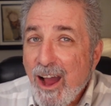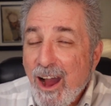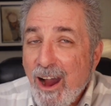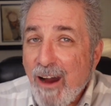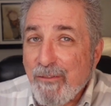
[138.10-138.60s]

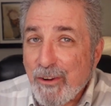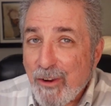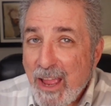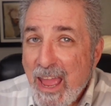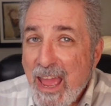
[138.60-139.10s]
of your
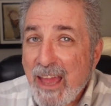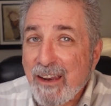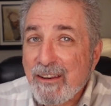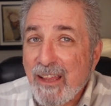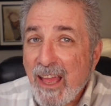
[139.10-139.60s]

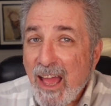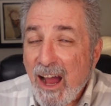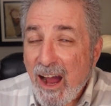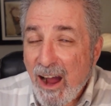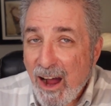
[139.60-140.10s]
hand
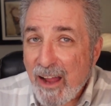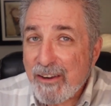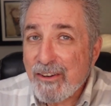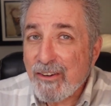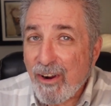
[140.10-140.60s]

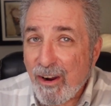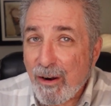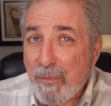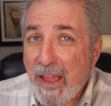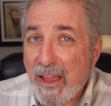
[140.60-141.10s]
on your
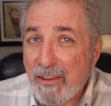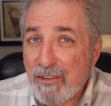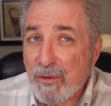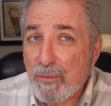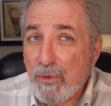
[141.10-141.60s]
arm as
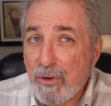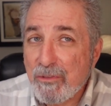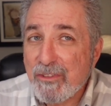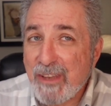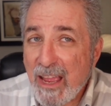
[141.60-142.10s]
it
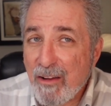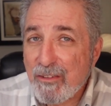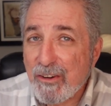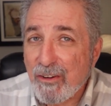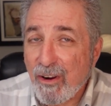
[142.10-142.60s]
moves
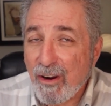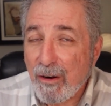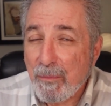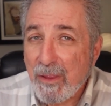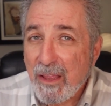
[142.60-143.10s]
down your
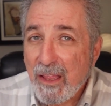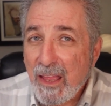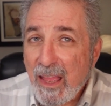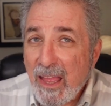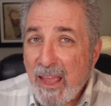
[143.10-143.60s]
arm.
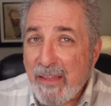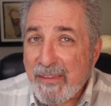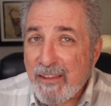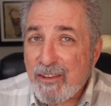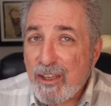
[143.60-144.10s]
And
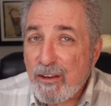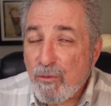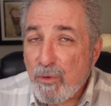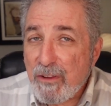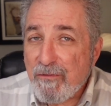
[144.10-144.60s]
that's going to
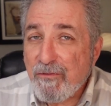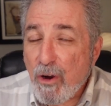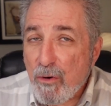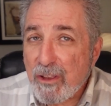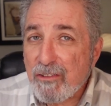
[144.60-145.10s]

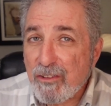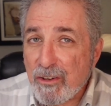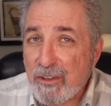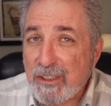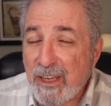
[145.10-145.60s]
refocus
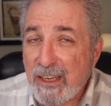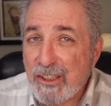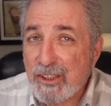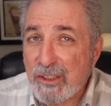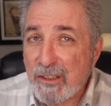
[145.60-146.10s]
your
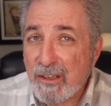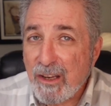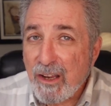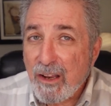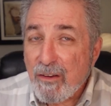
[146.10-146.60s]
attention
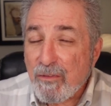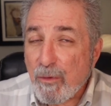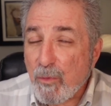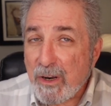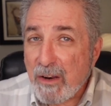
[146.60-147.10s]

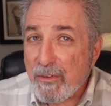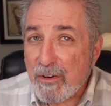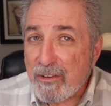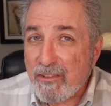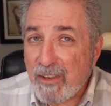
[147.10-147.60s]
from
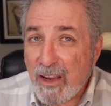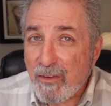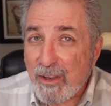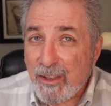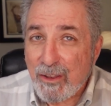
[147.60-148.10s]
whatever is
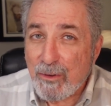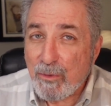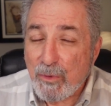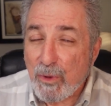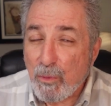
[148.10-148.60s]
scaring you,
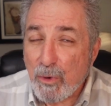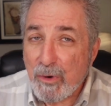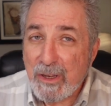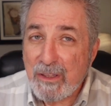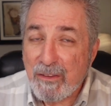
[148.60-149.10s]
the
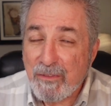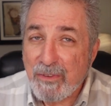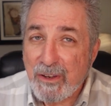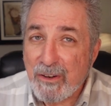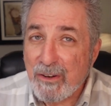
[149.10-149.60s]
worry, the
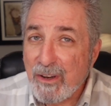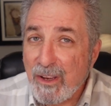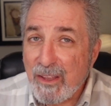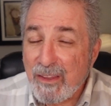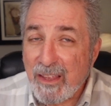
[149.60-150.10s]
fear,
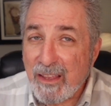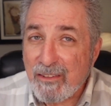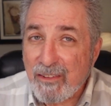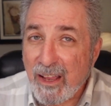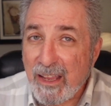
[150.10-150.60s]
the
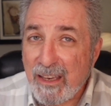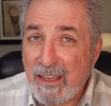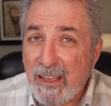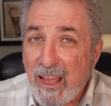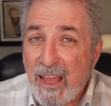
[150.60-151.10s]

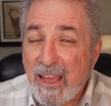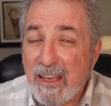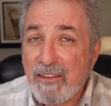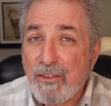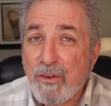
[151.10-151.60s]
anxiety,
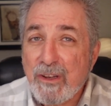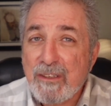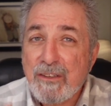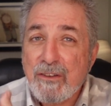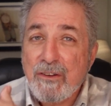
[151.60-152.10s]
and it's going
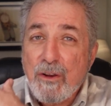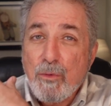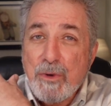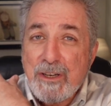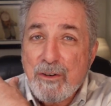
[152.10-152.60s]
to
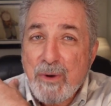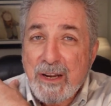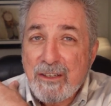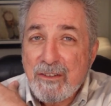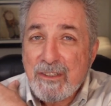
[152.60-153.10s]

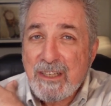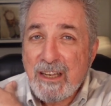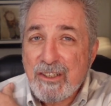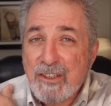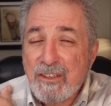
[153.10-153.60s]
redirect your
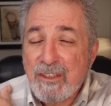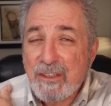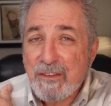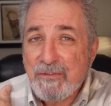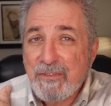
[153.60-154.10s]
attention to
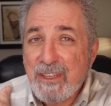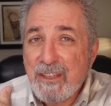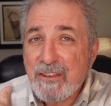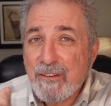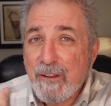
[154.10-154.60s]
the
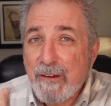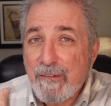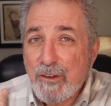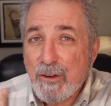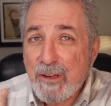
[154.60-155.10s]
feel
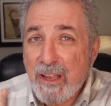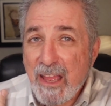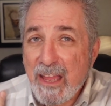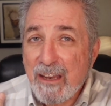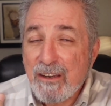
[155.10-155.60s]
of your
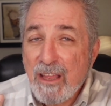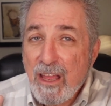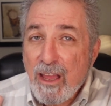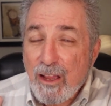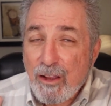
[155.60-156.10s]
hand
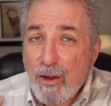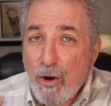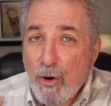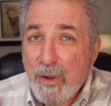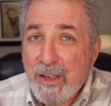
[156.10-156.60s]

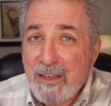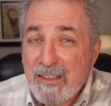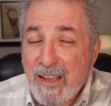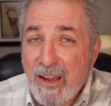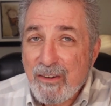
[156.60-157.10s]
going
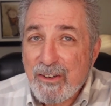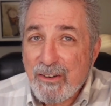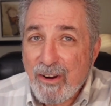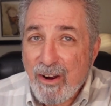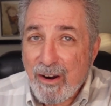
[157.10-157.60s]
down
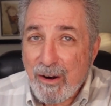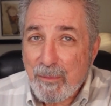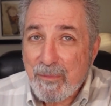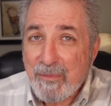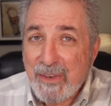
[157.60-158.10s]
your
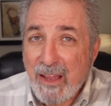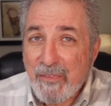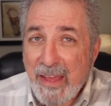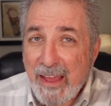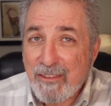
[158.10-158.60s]
arm. Now
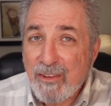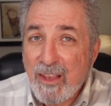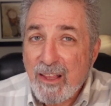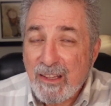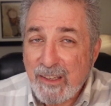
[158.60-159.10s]
that's
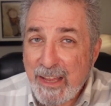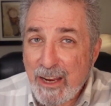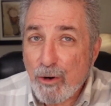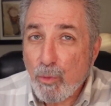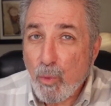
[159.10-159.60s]

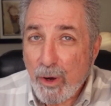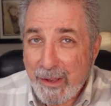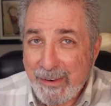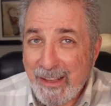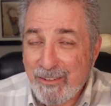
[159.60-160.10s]
layer
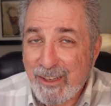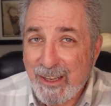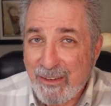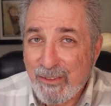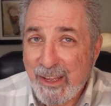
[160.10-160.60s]
one. That's
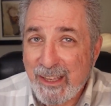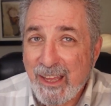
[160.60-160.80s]
kind of like